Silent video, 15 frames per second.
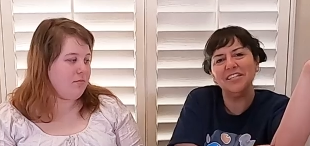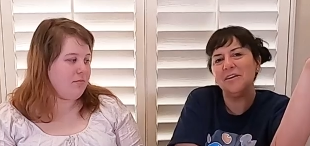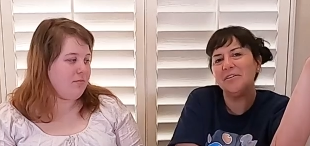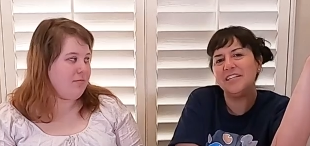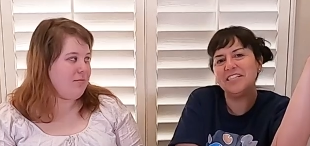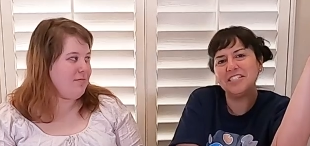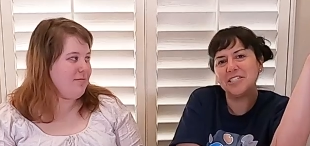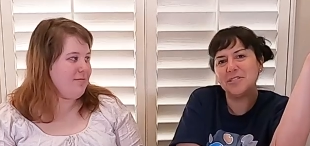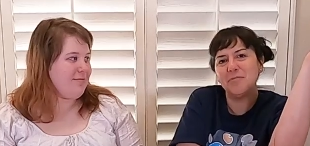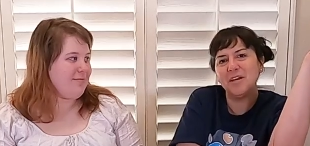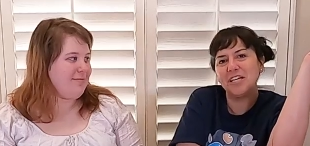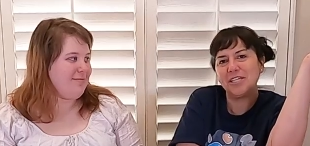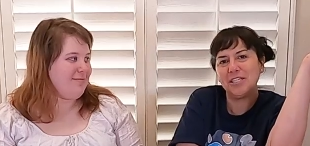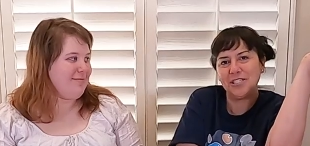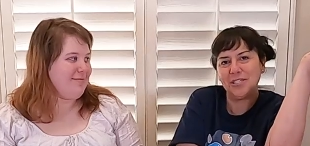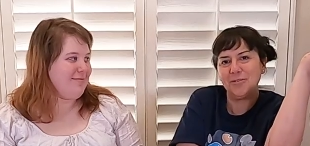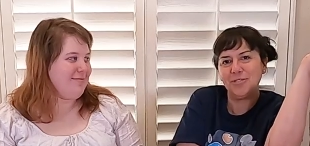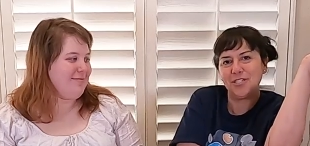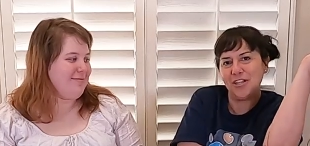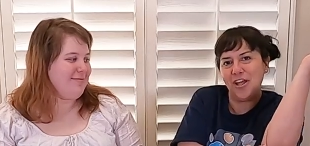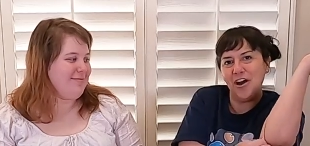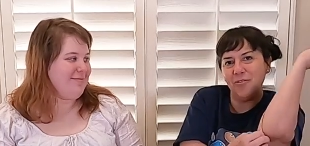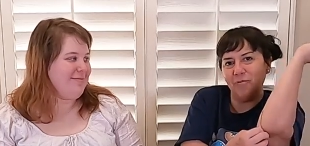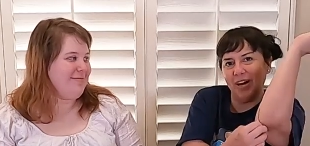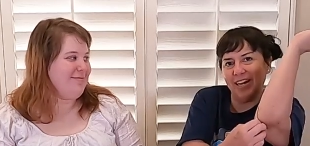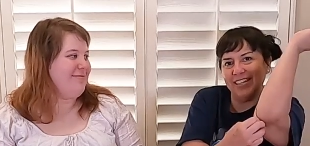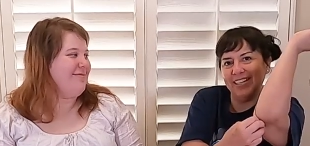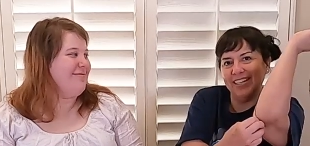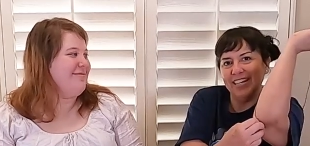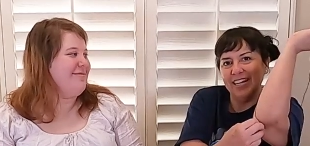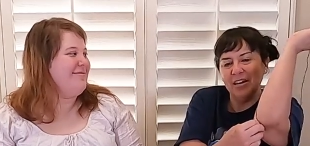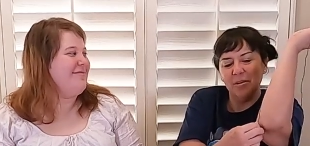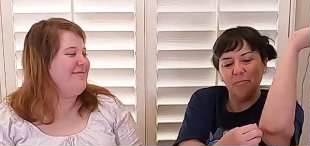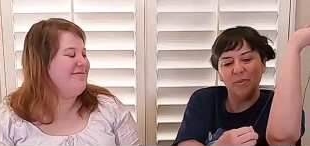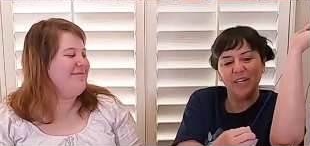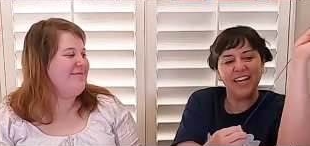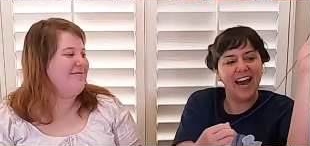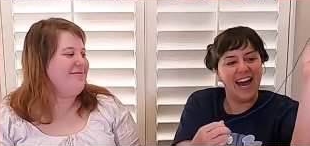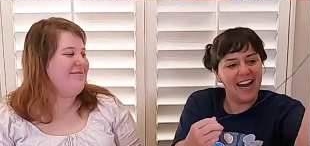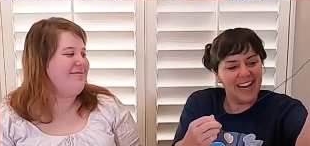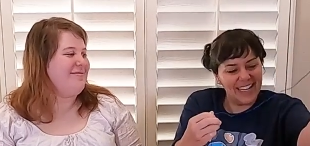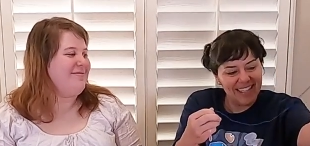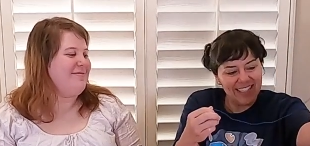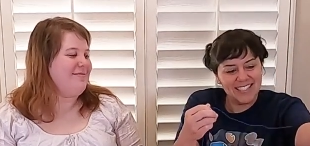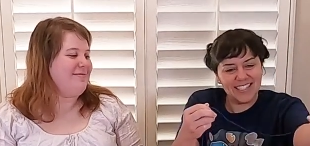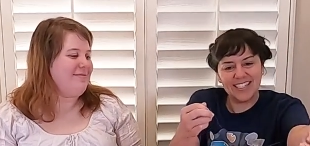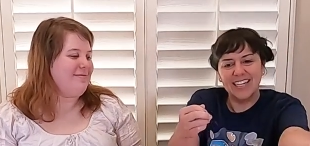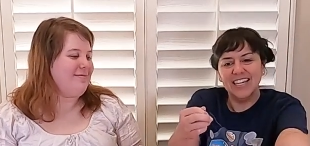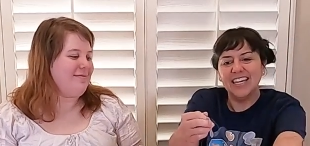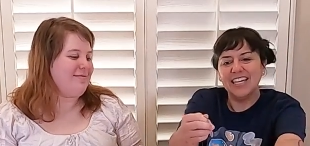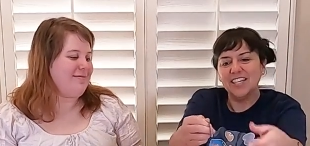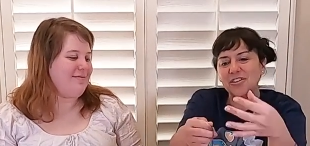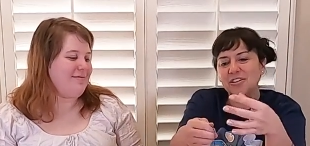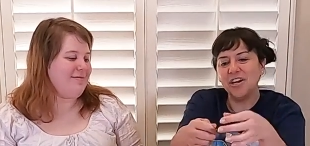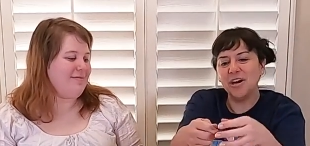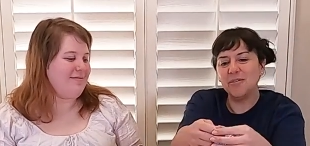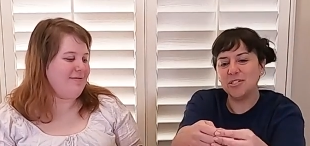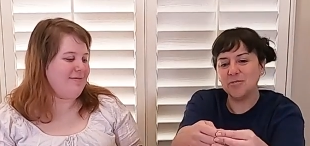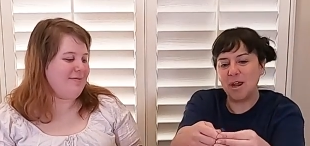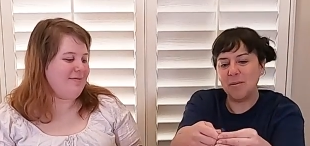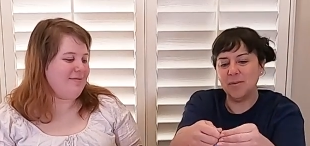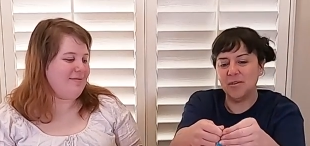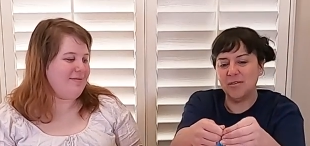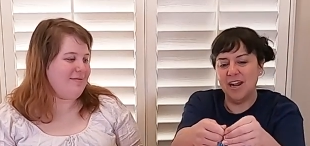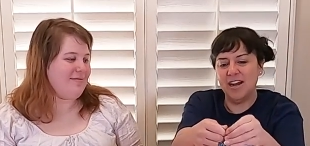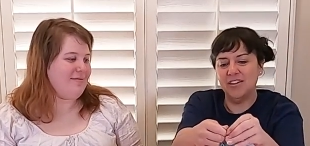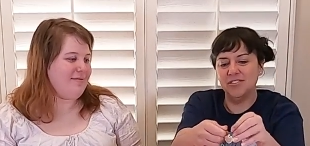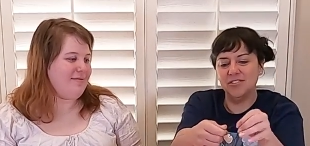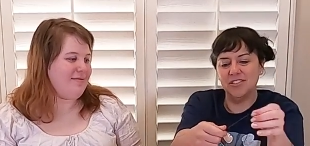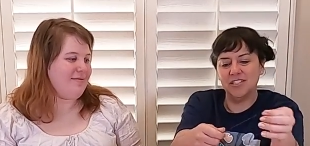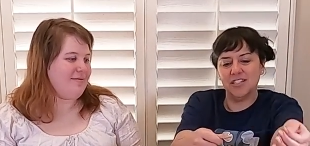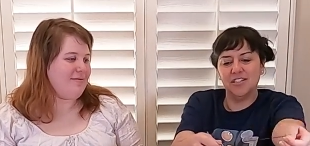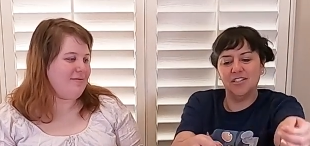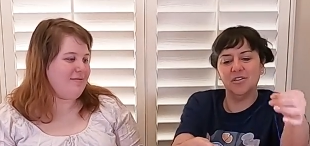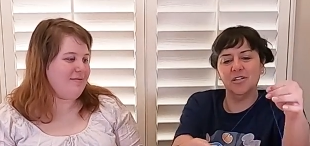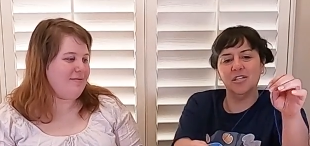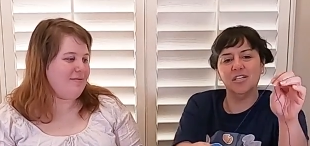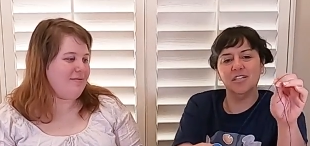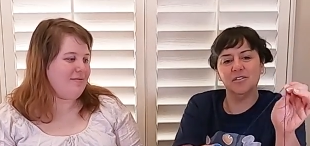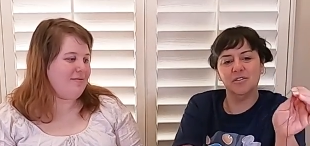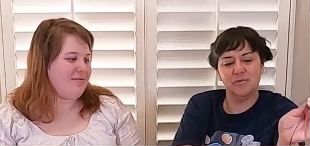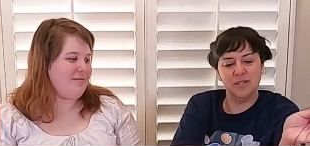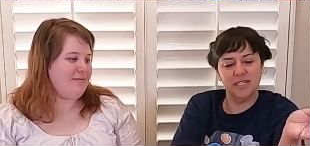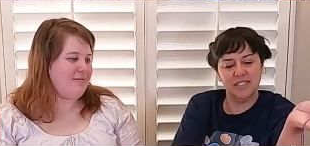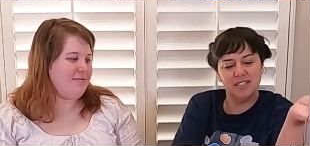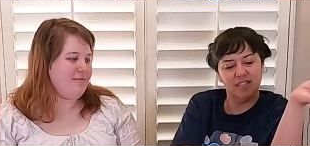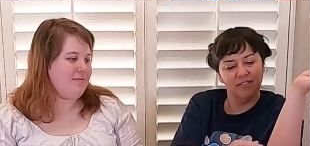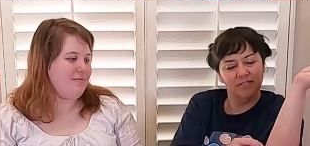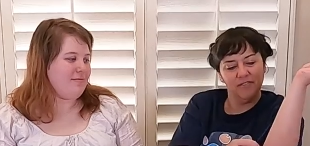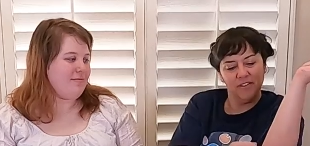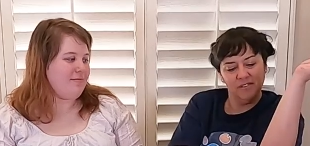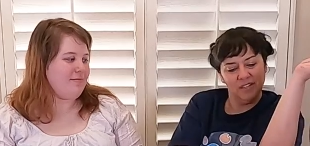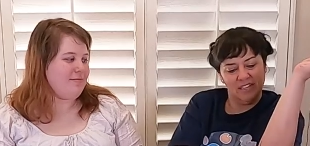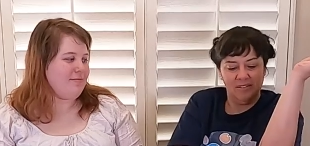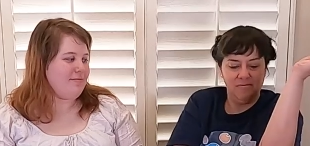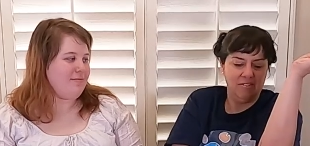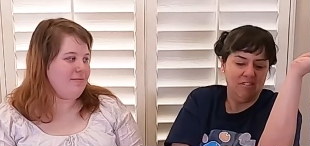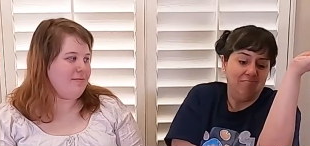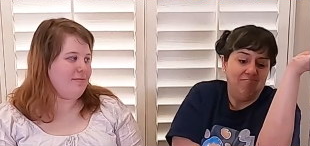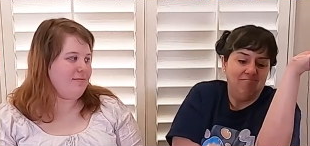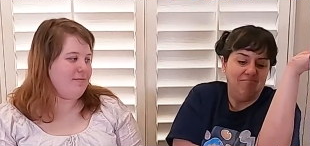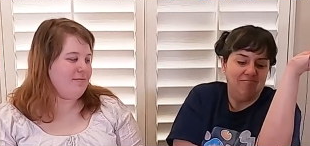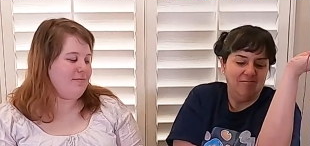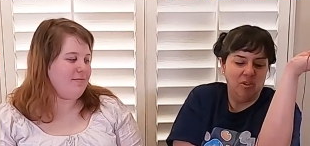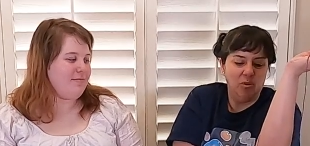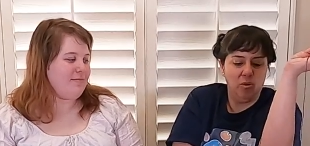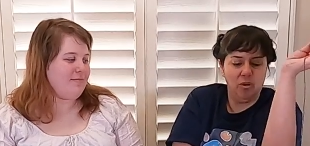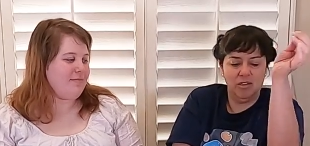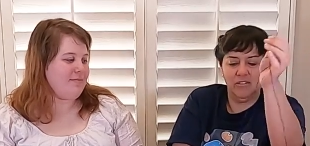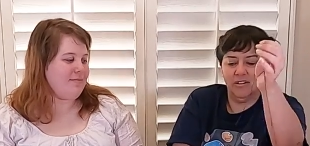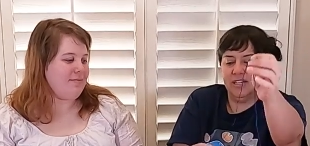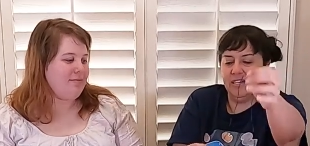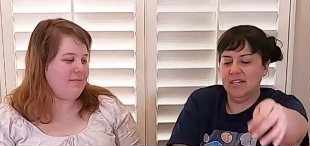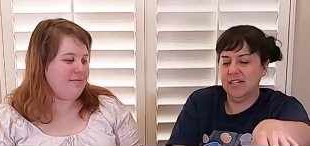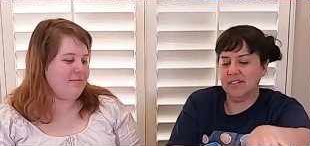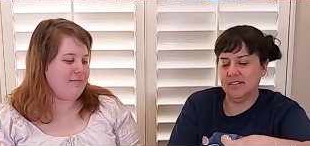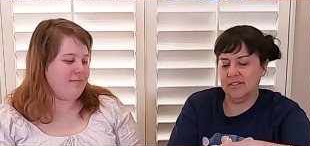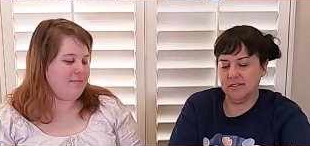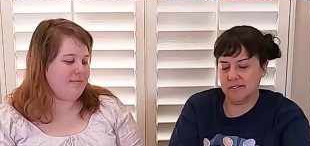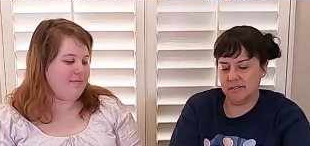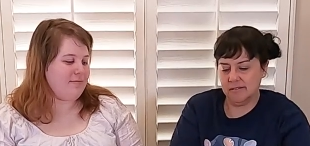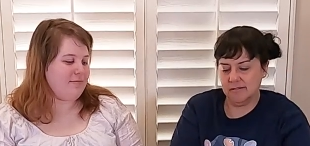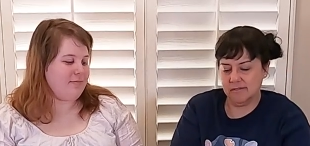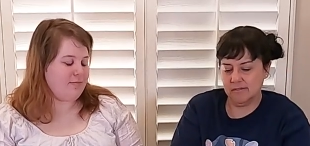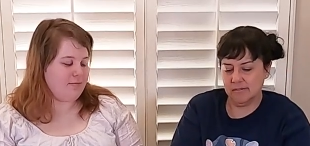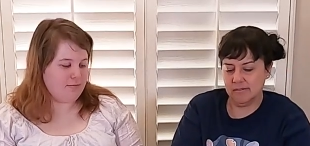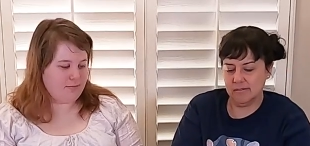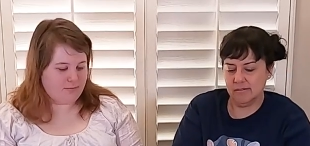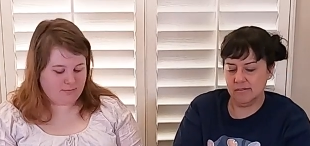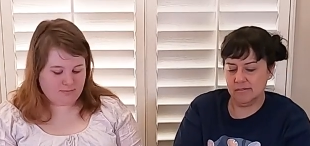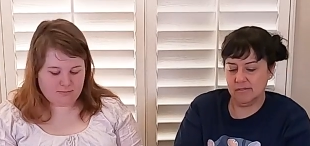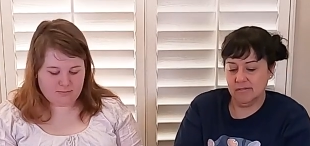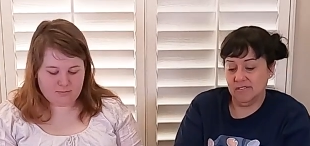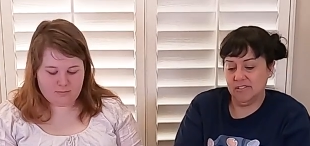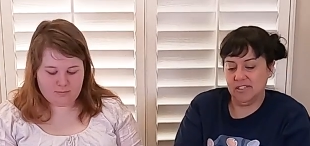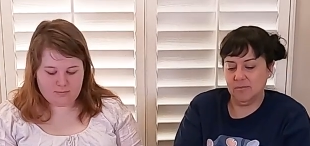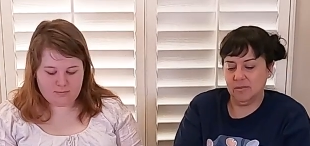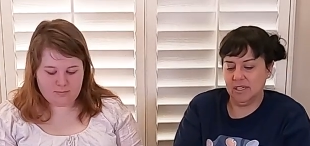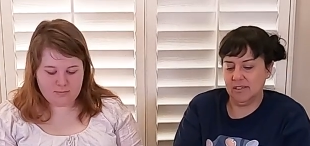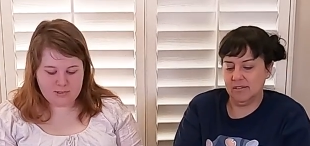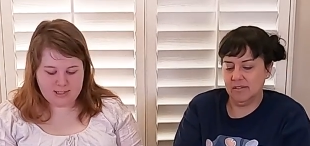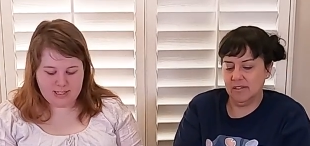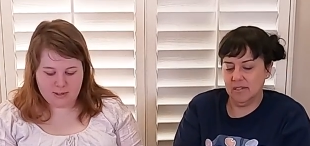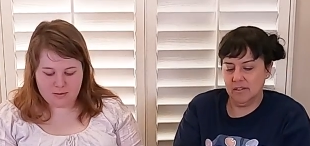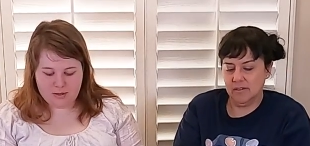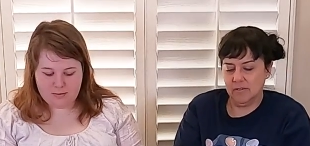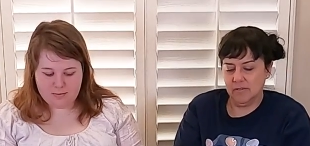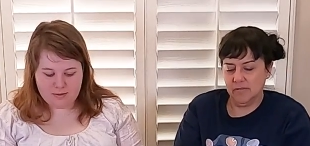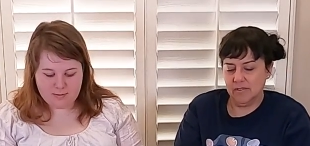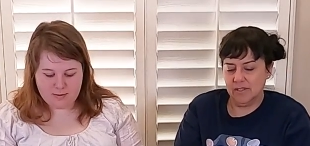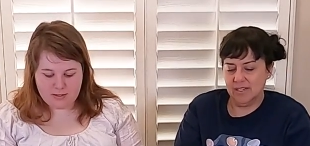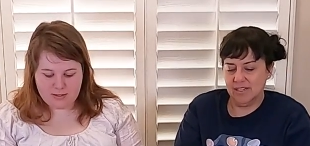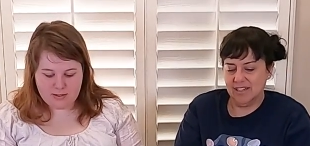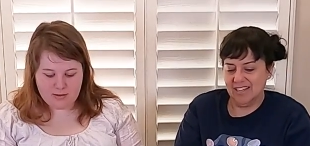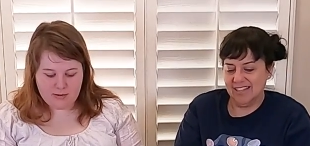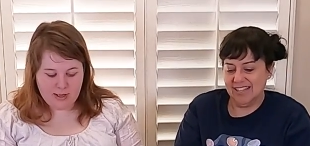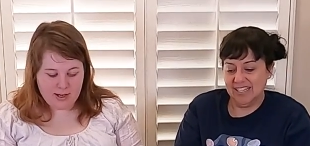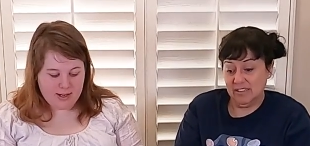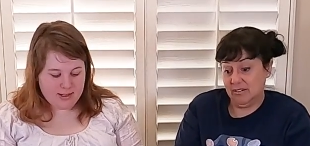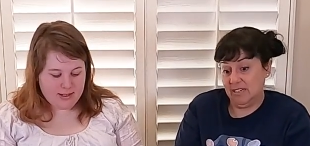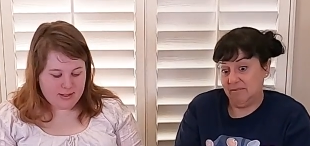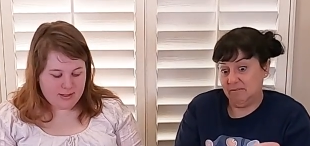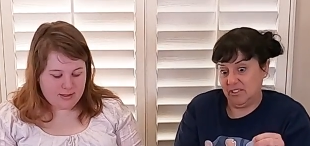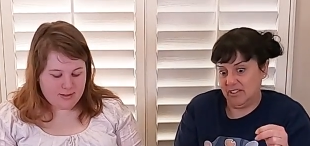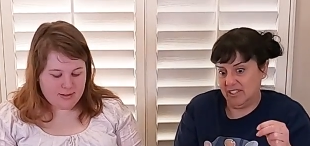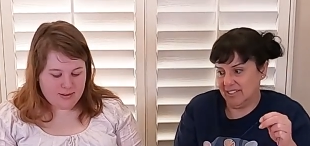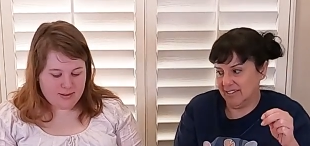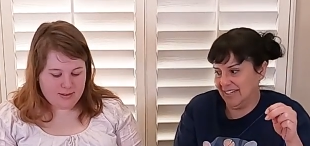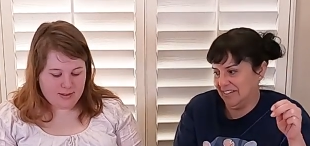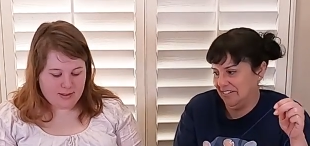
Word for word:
Speaker 1: you know, let's just make a huge long one because you can always wrap it around your wrist a few times or create a necklace or something. Is that what I'm supposed to do? That's what I'm doing. I